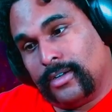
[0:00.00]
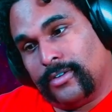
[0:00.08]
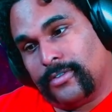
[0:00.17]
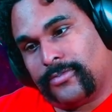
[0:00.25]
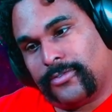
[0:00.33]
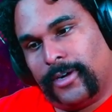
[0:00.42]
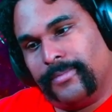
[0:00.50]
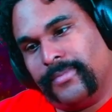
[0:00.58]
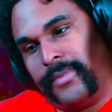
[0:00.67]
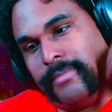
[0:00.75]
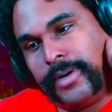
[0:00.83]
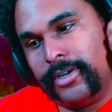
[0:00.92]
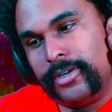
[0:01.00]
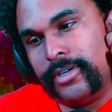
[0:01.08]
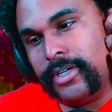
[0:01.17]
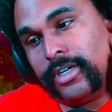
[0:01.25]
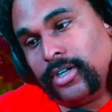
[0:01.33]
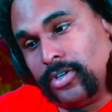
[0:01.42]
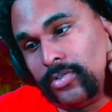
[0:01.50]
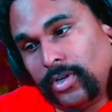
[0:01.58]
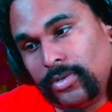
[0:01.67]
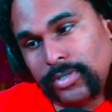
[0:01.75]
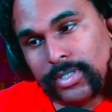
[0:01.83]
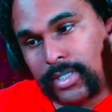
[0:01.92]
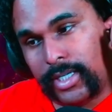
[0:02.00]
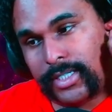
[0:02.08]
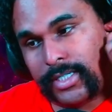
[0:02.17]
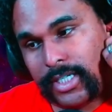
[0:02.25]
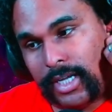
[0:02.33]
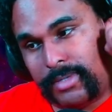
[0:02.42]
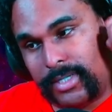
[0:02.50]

From the muttered gross that escaped